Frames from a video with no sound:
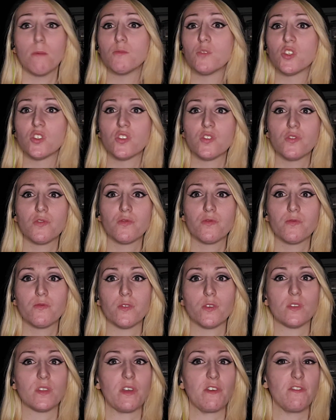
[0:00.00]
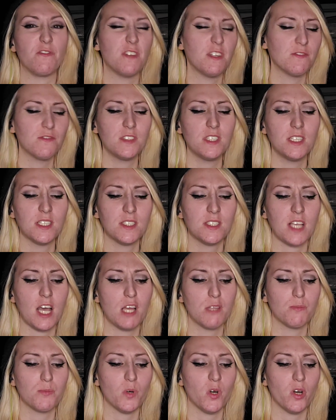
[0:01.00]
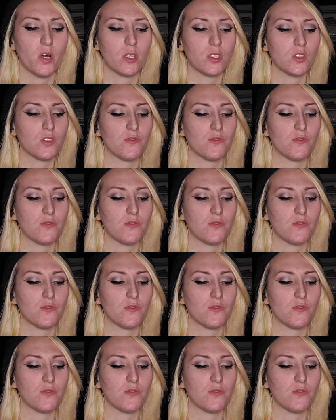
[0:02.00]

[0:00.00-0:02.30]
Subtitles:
just for the 50-cent books,